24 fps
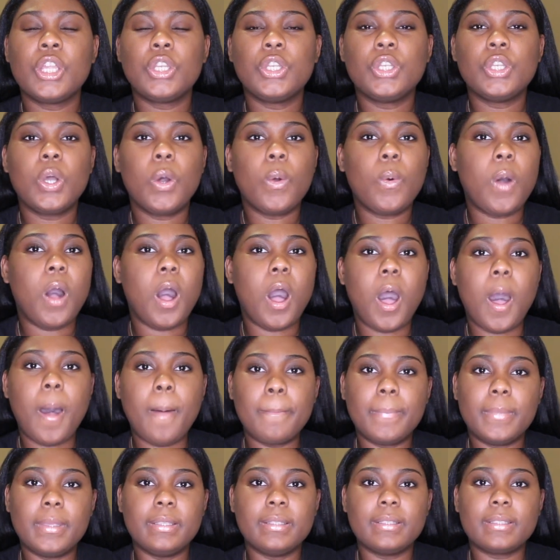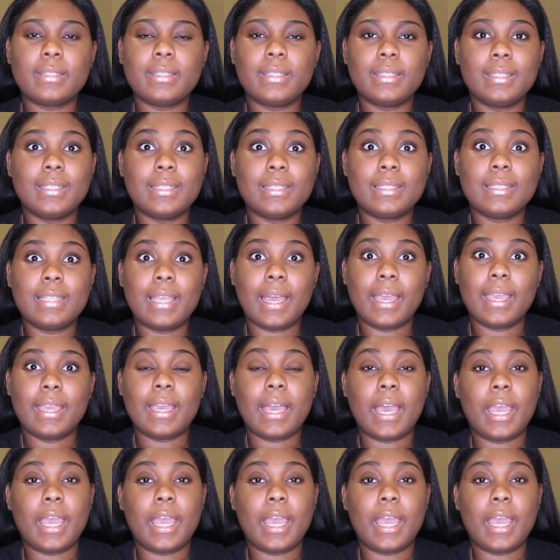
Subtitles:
no almonds in this diet.